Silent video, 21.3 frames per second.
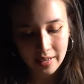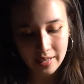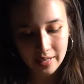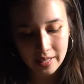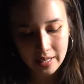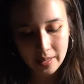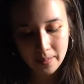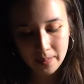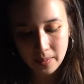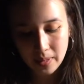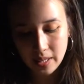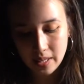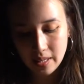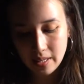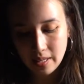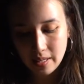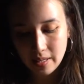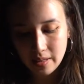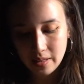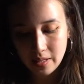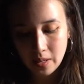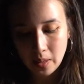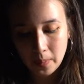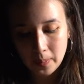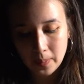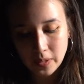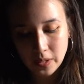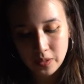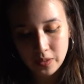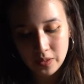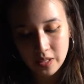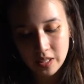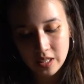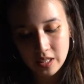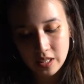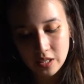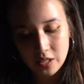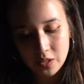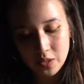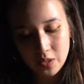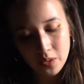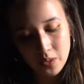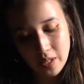give me the opportunity
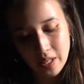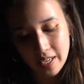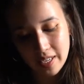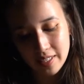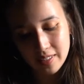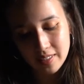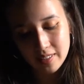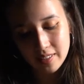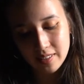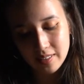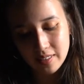to do that.